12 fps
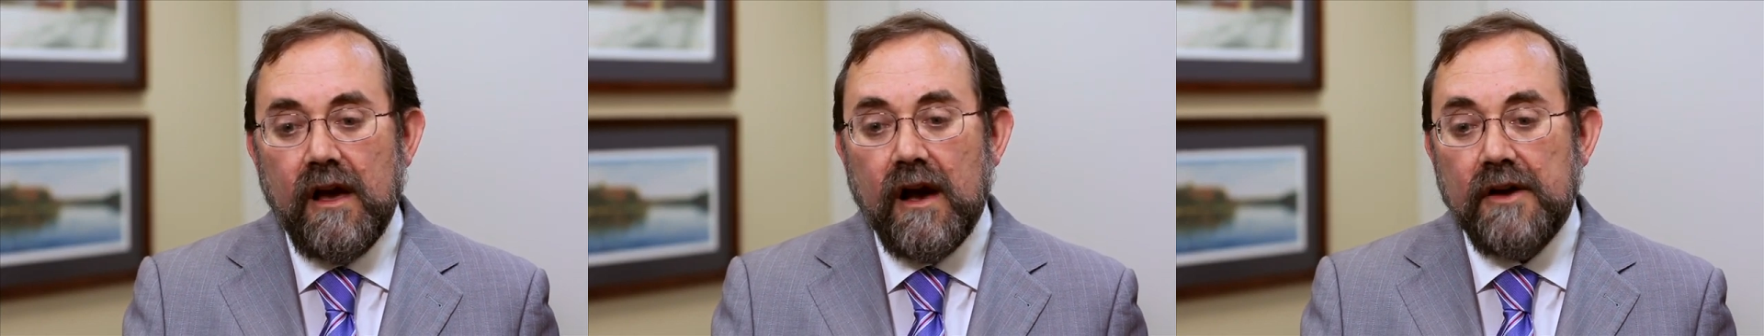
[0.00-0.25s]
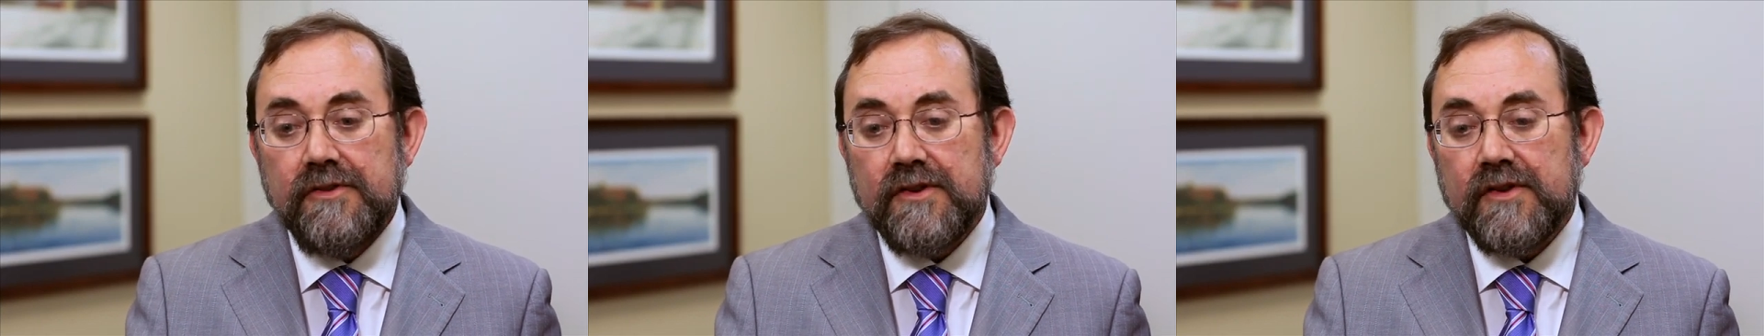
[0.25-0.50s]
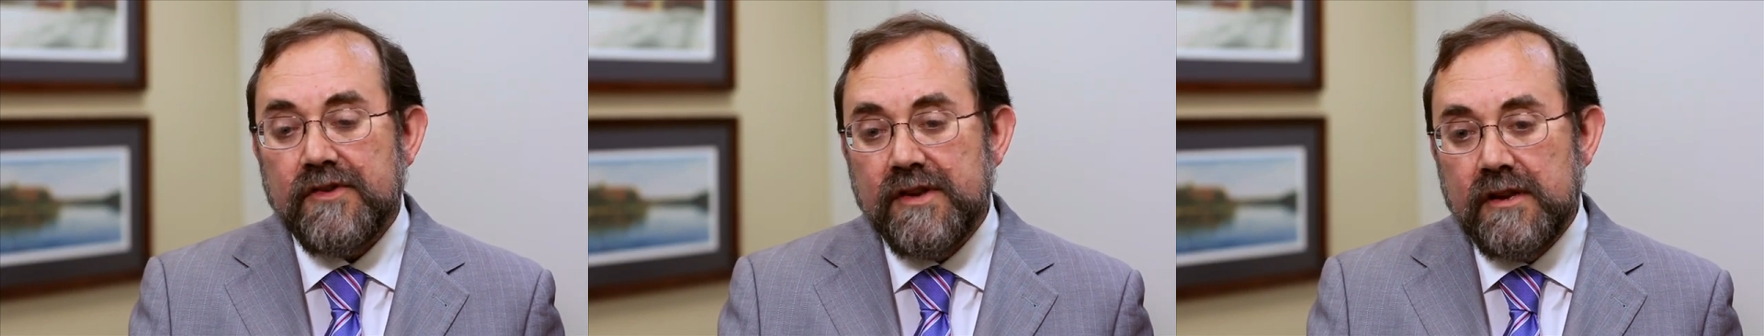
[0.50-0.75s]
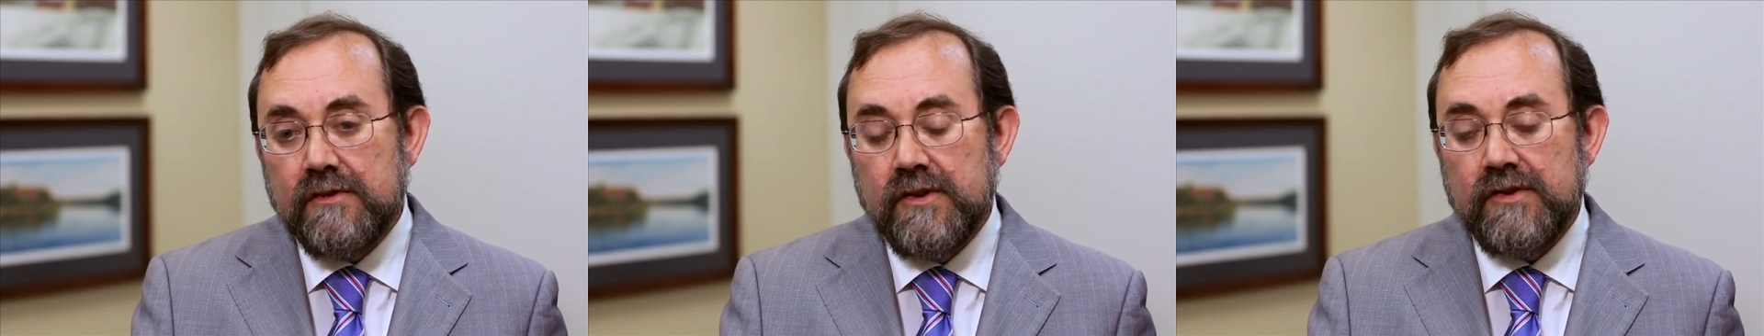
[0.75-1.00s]
Other
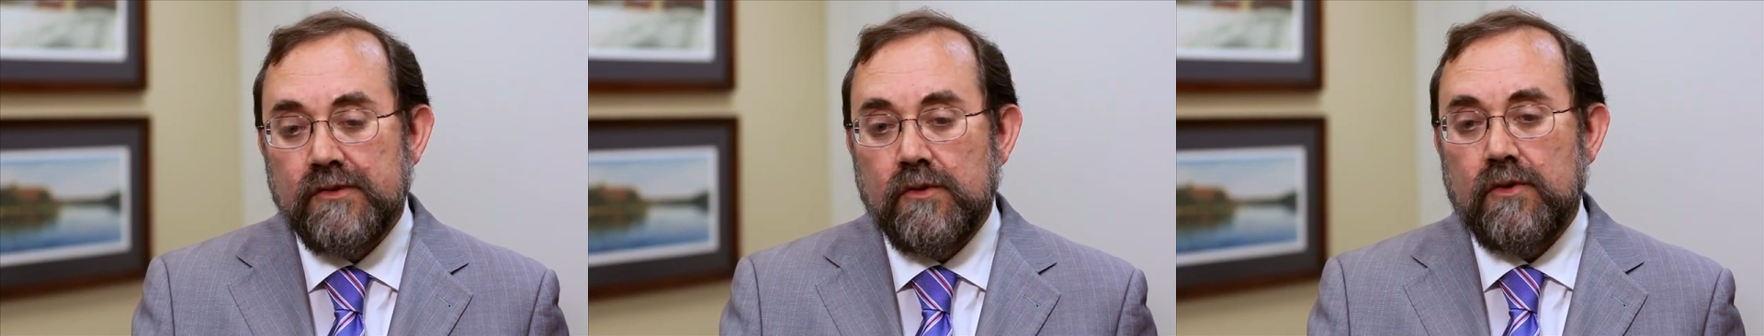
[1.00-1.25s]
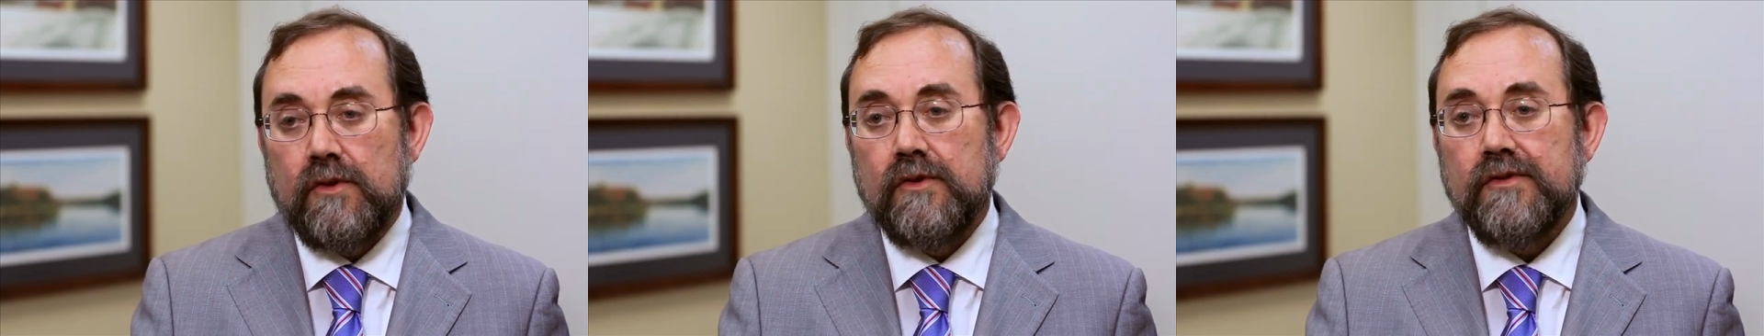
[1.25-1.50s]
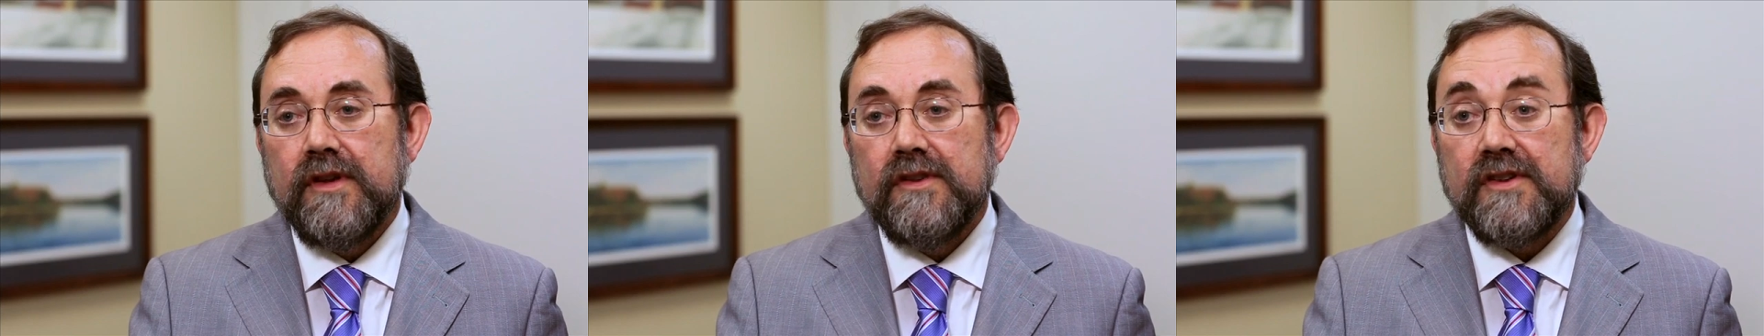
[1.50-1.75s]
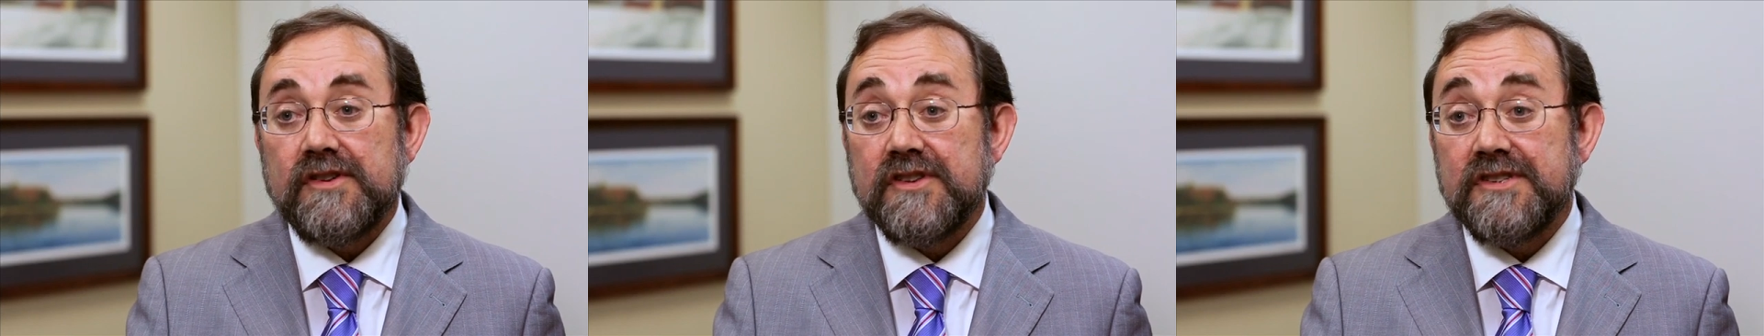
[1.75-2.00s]
disorders,
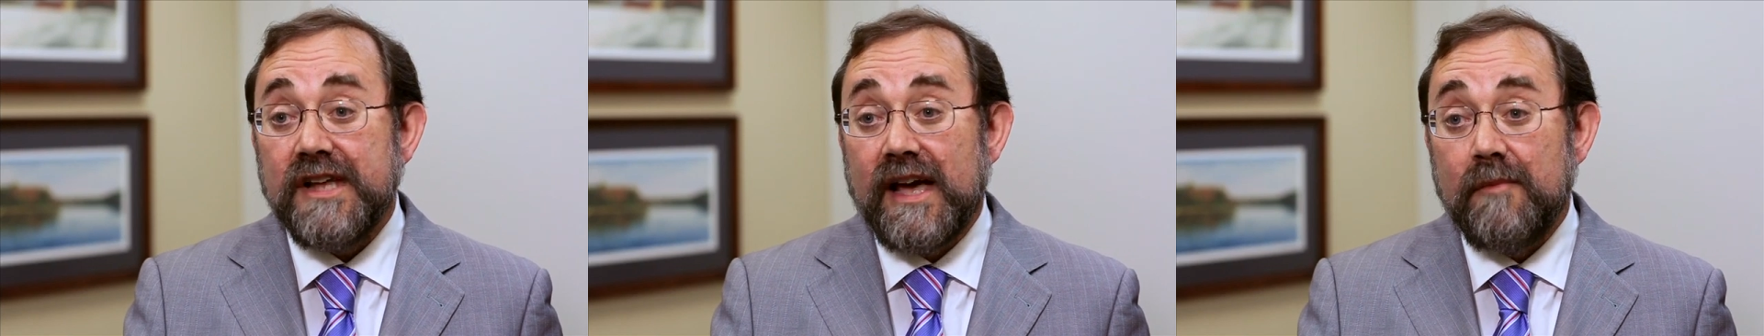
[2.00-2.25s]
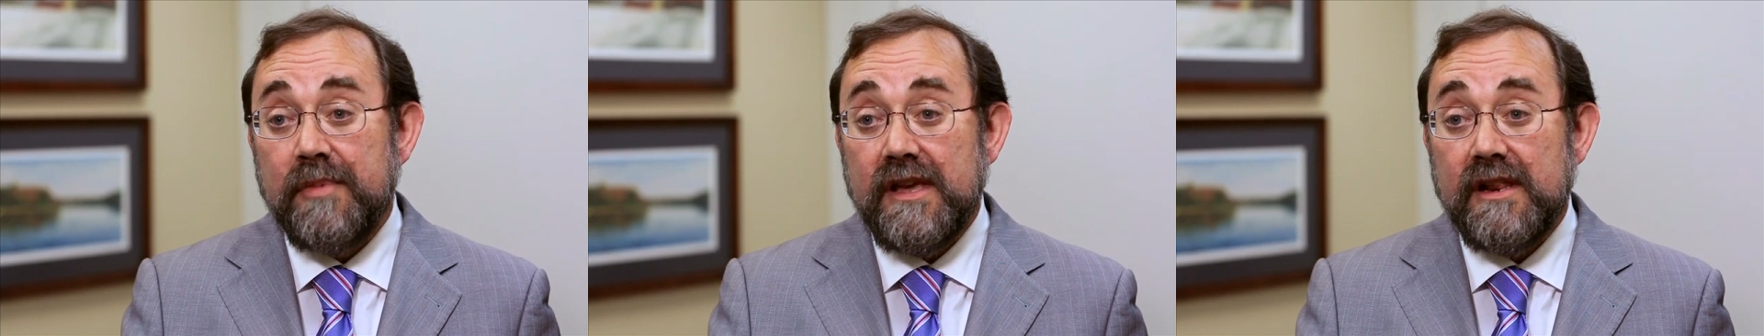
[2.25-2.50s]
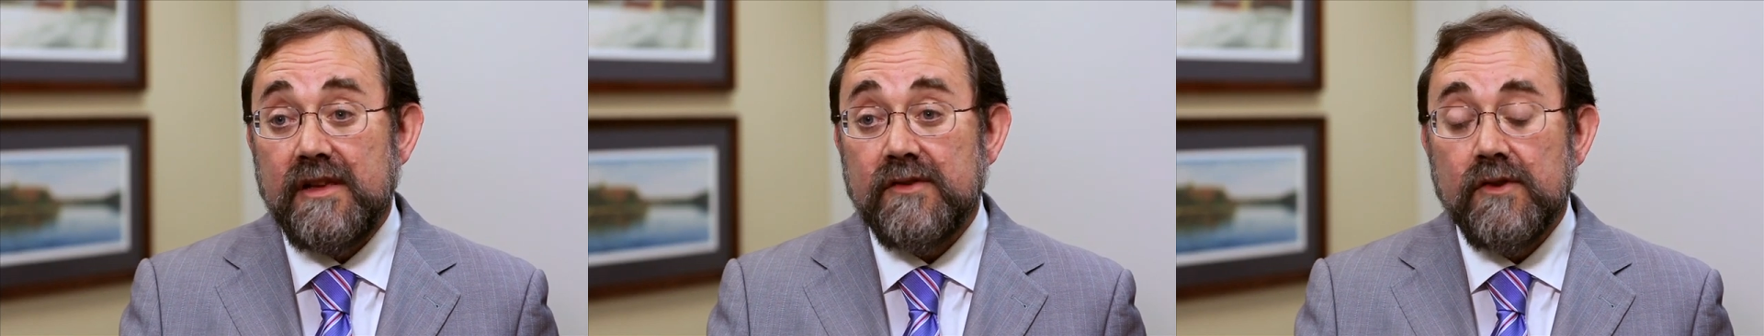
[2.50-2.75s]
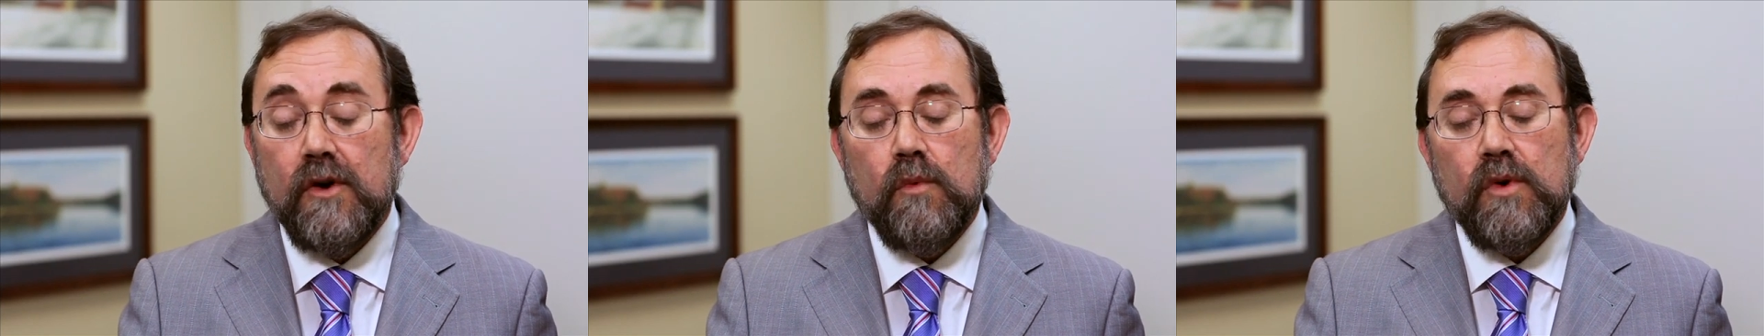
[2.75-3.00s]
such as diabetes,